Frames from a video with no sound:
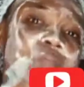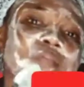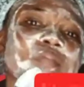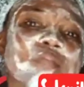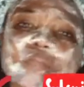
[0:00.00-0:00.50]

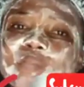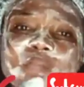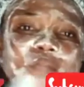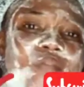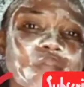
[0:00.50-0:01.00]
Remember, you
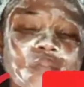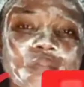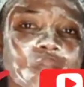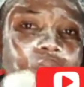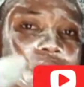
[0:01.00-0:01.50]
need to
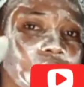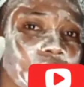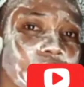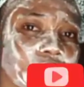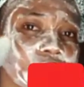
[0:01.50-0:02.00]
use your bare
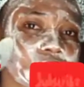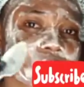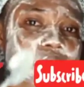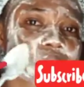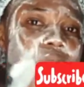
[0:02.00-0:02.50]
hands
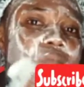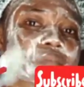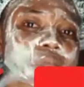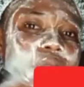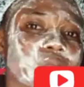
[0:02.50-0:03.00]
and
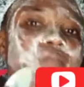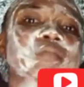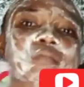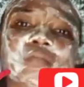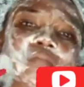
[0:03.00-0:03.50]
scrub
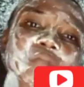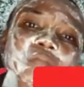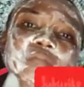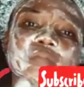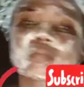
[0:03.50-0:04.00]
it,
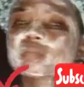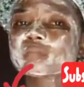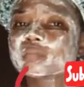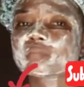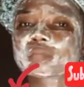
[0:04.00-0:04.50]

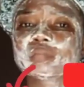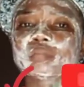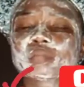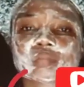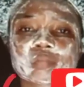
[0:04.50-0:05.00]
like,
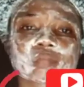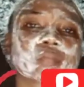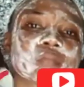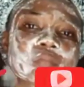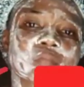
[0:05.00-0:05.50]

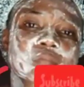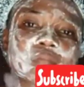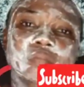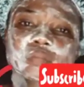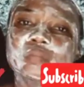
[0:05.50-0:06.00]
yeah,
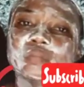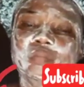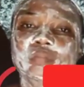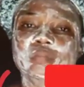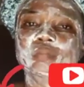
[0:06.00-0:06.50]
make sure
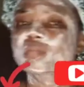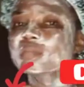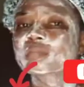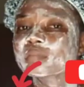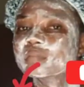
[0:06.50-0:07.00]
you touch
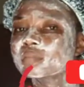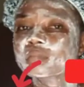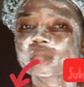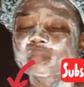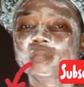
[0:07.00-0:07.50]
every part
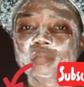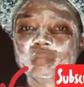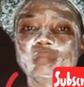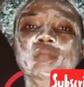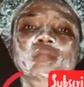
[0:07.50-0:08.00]
of it and
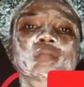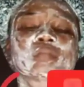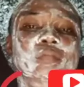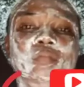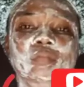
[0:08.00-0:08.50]
then use your
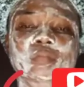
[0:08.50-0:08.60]
bare hands to